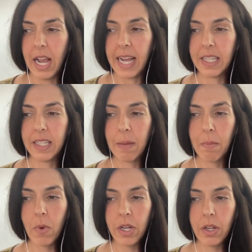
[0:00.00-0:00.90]
as
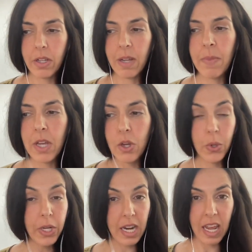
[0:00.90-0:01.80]
someone something you
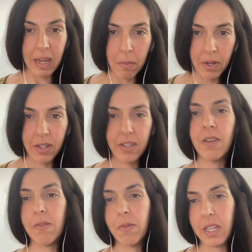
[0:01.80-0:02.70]
could name
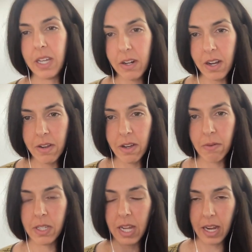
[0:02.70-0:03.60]
so with Eero, it
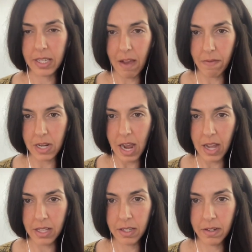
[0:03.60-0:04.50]
was tech savvy
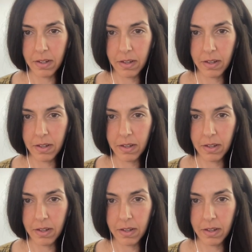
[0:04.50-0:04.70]
dads